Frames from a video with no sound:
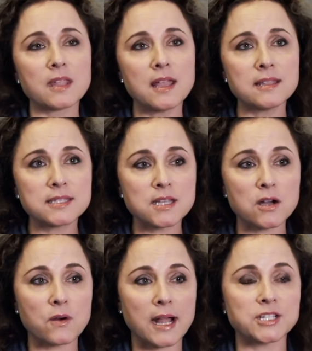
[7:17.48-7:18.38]
And
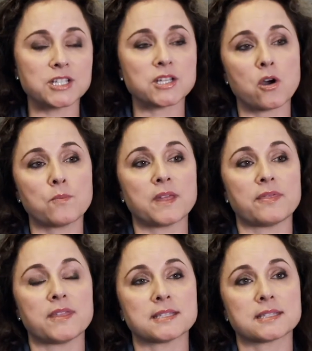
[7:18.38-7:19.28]
so I just hope
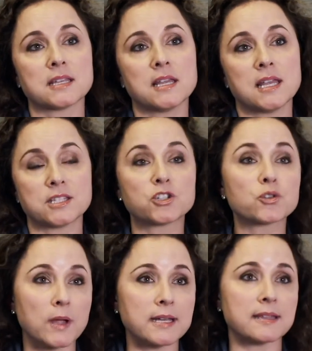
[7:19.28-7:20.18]
that this is a
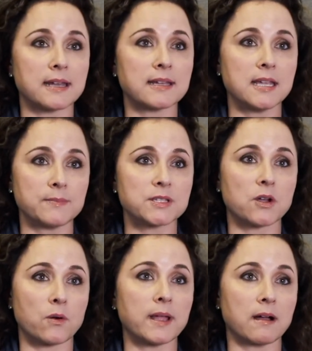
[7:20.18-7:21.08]
trend that keeps
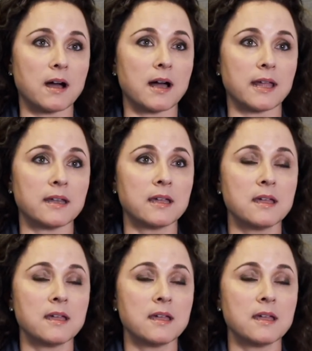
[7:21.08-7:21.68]
going on,